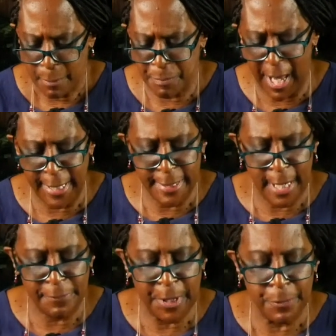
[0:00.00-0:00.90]
Bad
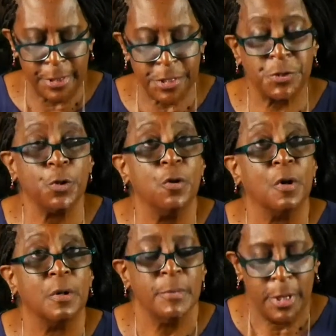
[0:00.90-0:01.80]
enough they were in a
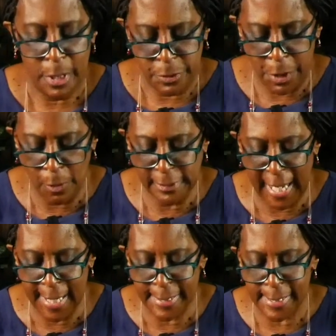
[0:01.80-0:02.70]
storm, no
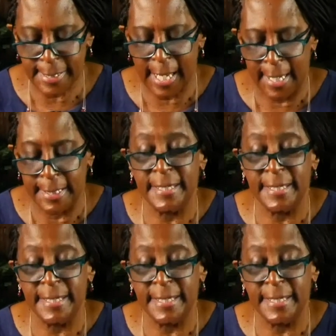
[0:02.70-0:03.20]
land in sight.